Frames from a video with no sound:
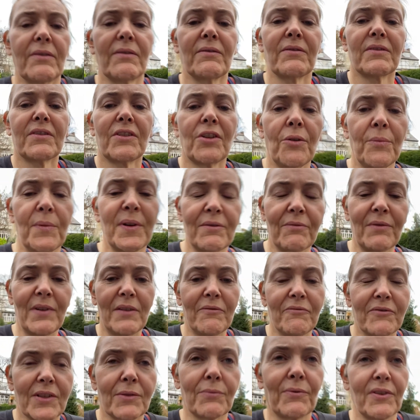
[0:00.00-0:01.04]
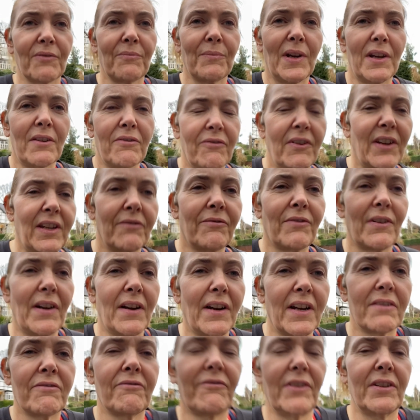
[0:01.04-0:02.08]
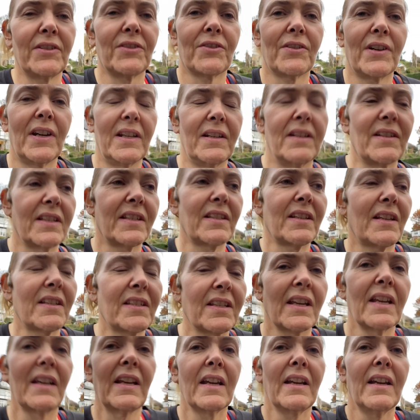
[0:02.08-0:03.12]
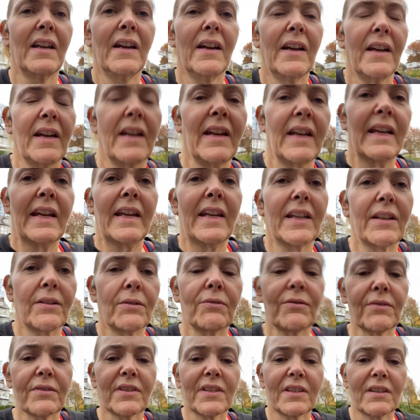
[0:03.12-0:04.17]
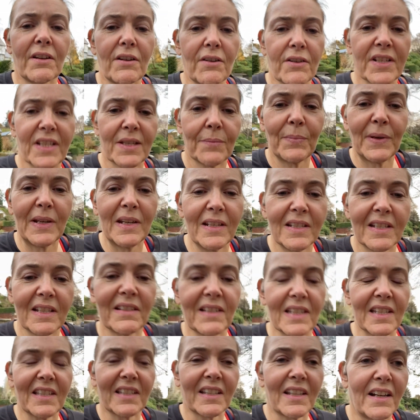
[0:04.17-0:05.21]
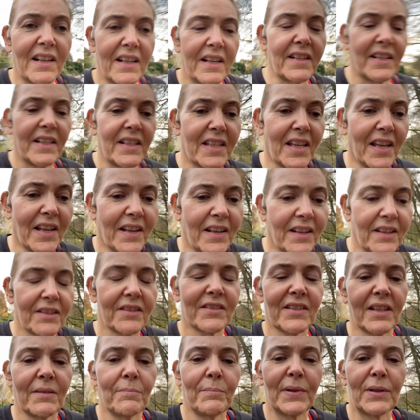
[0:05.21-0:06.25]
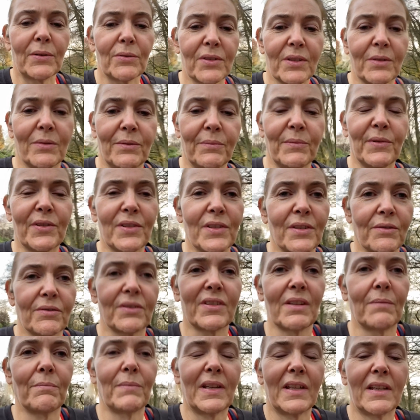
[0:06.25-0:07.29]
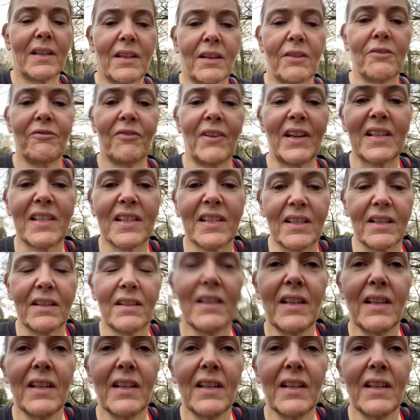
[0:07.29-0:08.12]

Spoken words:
Tommy Rivs, one of my favourite iFit trainers, says, hills are speed in disguise because they build up the muscles that make you go faster.